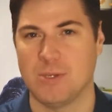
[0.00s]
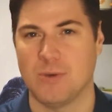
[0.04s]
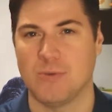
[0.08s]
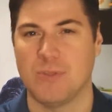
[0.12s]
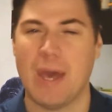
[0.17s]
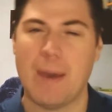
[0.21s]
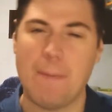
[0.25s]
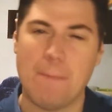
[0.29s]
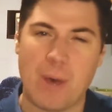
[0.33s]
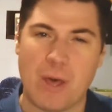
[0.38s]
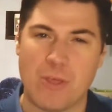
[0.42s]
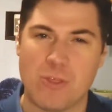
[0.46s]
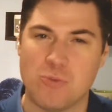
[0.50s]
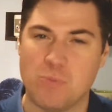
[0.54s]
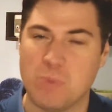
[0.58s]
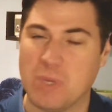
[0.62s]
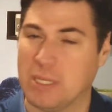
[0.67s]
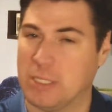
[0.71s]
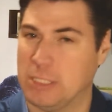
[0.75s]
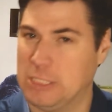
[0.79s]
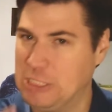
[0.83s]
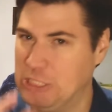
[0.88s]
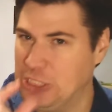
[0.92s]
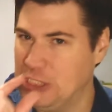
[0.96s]
So that bothered
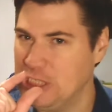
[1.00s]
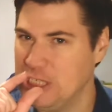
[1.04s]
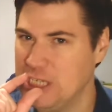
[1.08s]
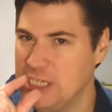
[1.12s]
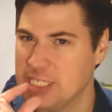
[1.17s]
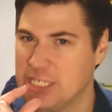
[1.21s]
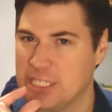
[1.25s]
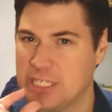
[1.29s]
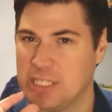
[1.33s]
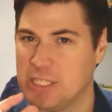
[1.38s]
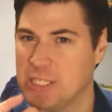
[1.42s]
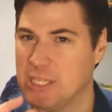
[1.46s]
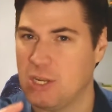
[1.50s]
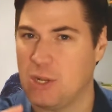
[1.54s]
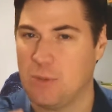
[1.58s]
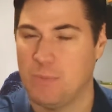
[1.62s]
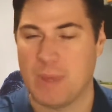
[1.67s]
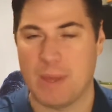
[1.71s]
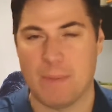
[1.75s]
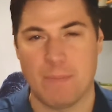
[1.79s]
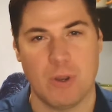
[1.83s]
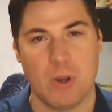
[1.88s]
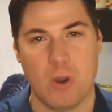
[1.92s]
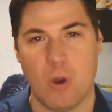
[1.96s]
me just a little
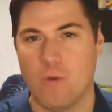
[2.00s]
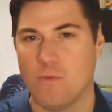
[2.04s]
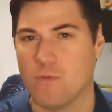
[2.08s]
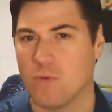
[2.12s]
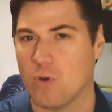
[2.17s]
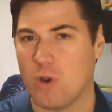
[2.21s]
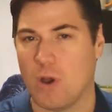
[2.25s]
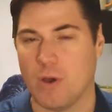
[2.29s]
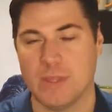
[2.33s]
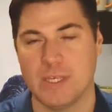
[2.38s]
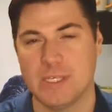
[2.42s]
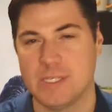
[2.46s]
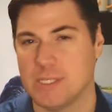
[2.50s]
bit, but overall,